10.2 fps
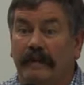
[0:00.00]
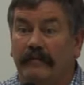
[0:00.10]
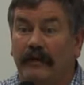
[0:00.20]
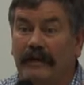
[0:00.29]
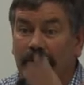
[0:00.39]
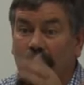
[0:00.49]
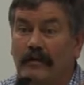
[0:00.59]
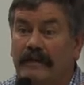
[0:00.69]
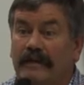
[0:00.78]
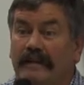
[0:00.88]
we can
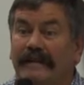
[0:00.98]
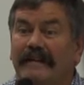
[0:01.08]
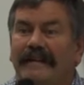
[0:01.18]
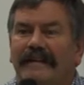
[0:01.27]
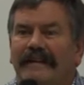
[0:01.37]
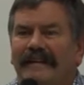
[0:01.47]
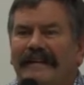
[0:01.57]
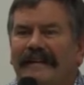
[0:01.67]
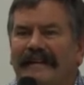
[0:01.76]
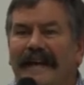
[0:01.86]
talk to
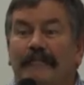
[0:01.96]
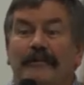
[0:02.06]
Kat,